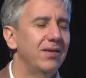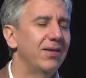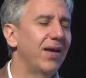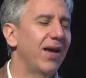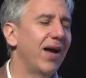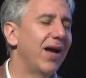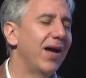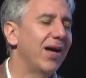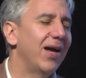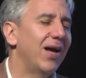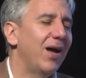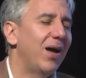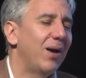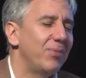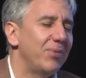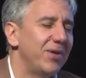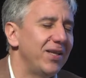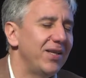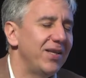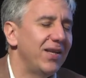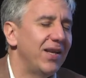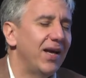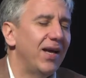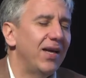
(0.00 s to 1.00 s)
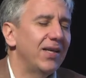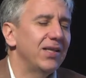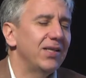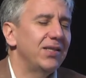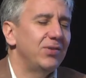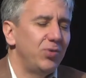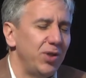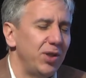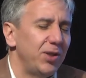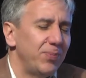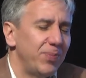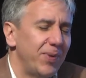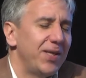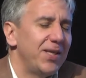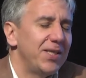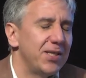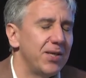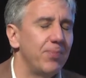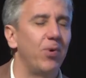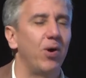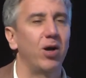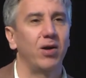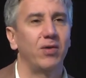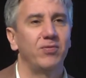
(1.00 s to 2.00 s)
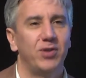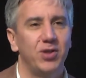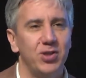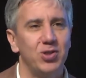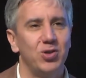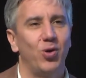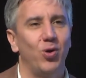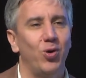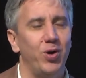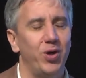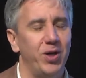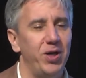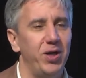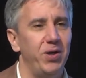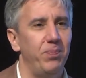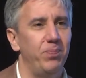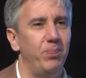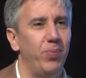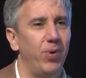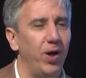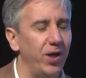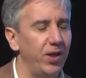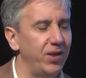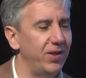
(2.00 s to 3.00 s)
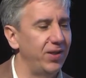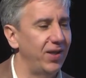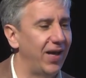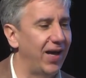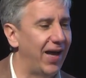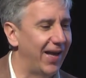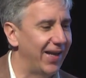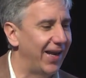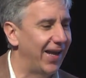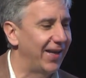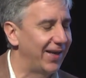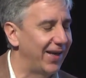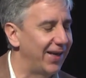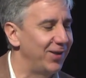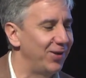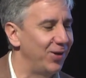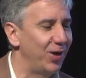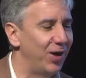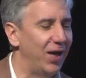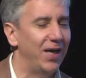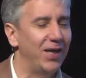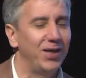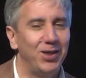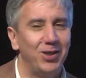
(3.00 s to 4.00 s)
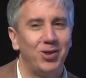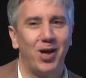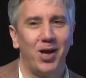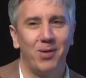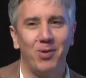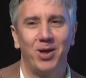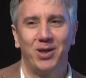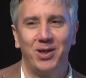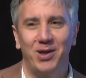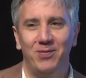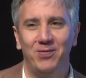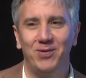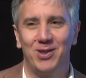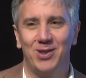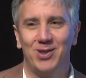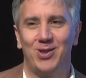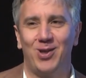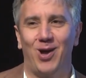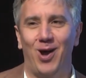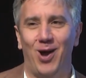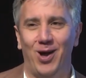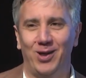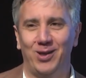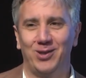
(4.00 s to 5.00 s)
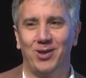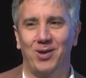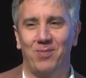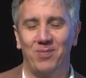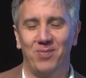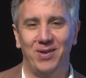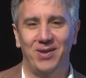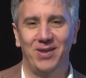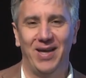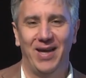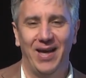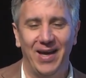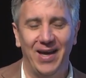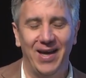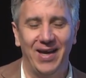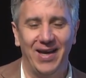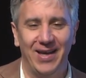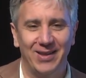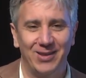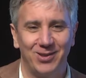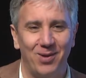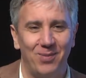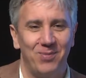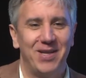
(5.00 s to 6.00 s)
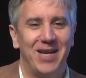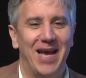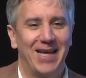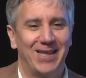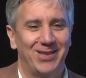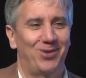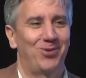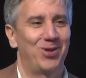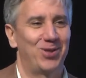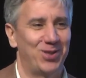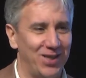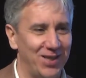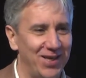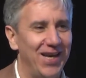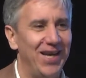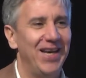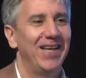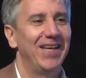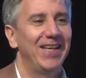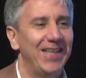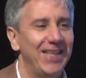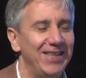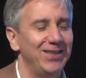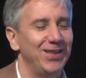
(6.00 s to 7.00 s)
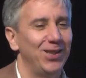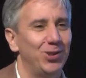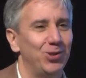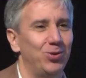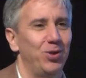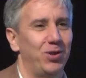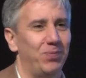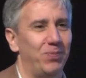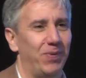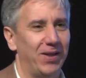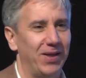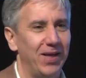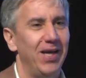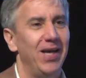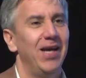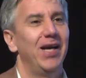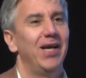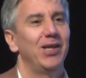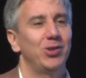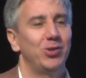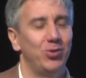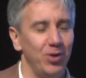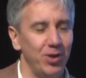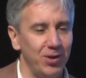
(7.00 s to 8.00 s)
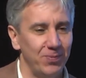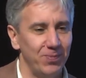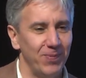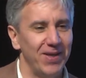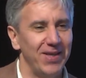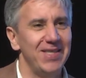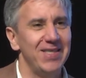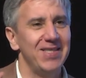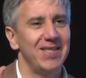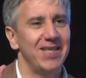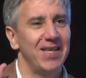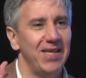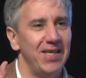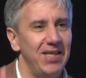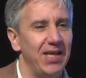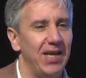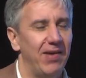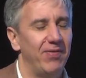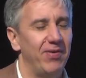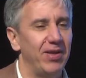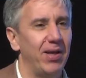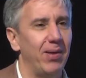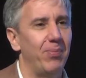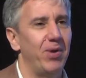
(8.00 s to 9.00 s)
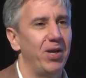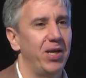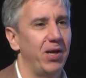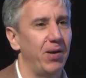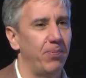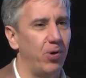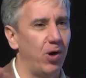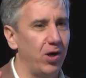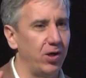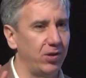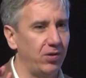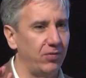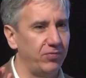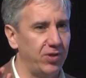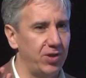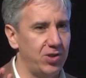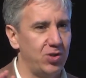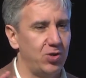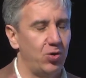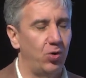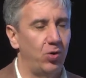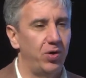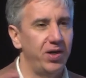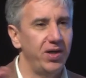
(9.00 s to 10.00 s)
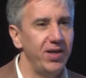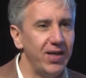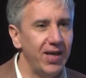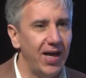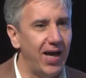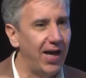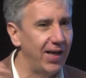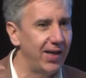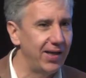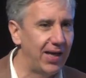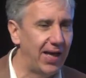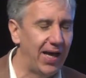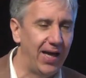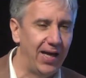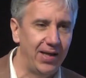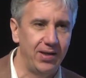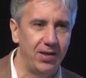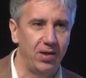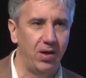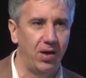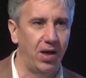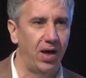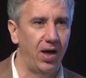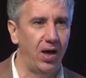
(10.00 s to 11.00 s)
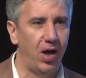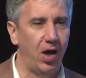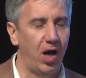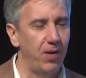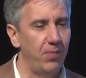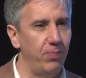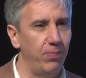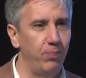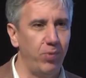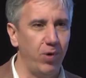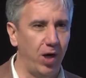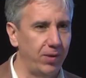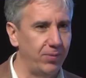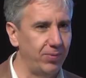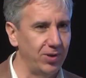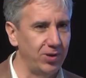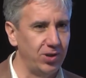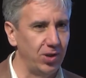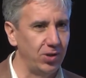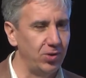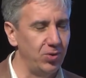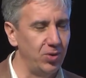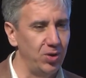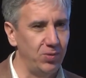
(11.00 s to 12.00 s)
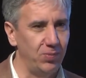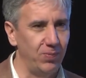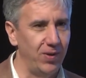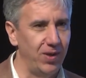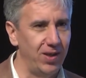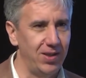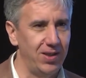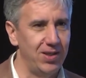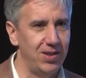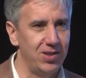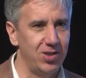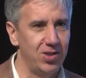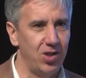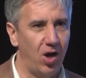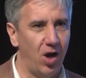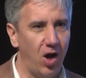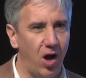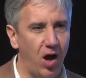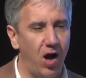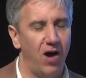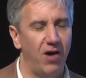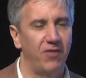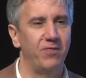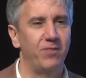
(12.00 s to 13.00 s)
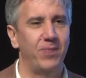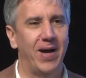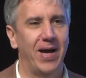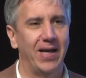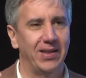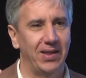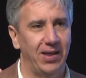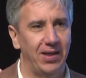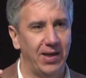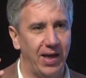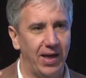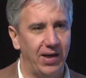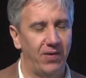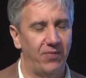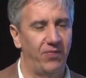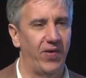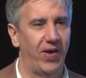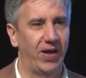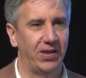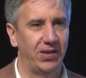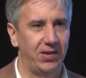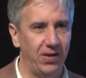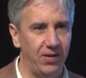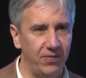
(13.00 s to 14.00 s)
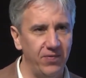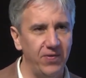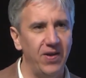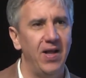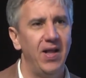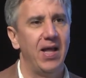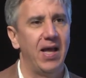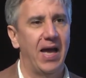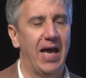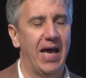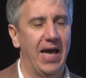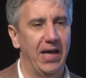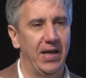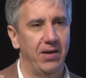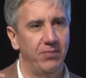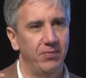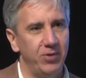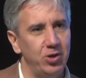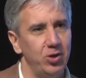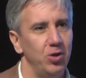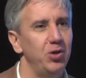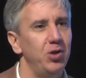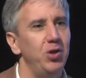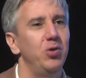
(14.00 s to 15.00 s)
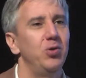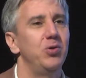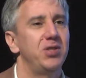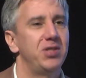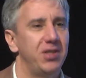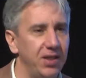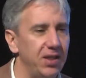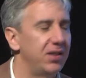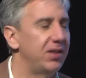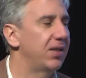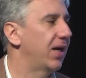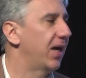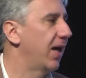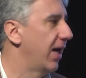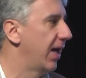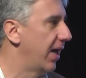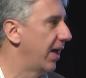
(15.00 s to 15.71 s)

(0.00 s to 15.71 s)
Yeah, treatment is a part of the story, but anytime I give this talk, somebody asks the question, is it treatment? Treatment is inevitably a part of the story, and high blood pressure treatment is now off patent and effective, and we should use it.